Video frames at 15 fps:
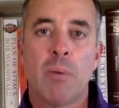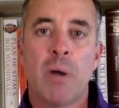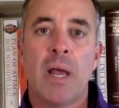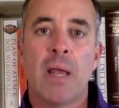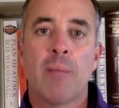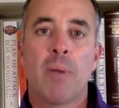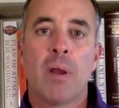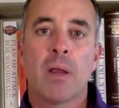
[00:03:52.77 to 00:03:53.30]

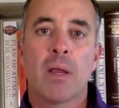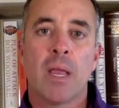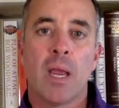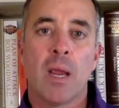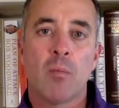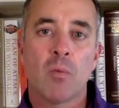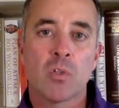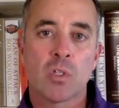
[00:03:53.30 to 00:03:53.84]

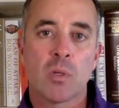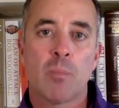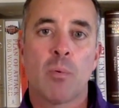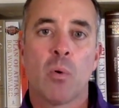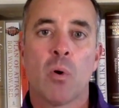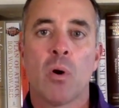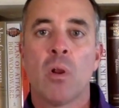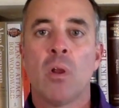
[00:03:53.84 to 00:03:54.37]
bicameral
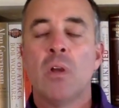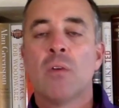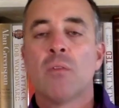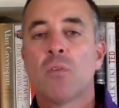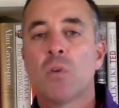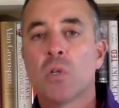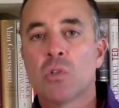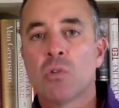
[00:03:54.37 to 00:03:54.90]
support
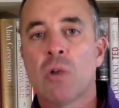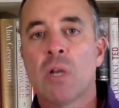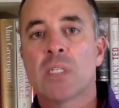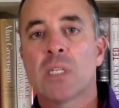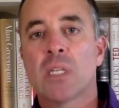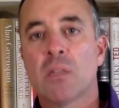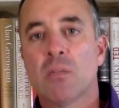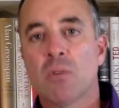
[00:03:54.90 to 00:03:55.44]
for
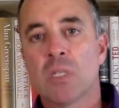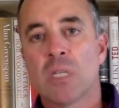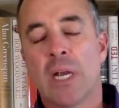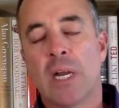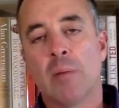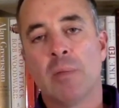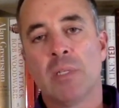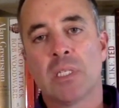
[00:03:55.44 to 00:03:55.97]
addressing the
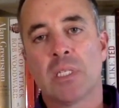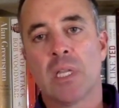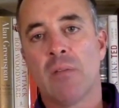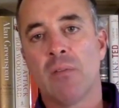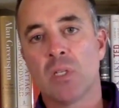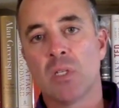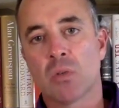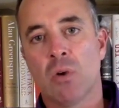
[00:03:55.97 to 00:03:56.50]
retirement
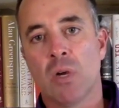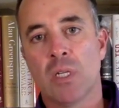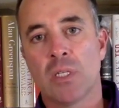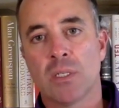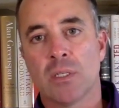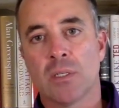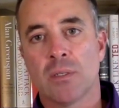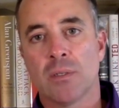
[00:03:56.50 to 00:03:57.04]
savings
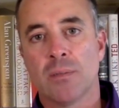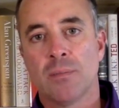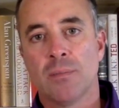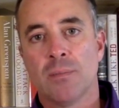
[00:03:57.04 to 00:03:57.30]
crisis.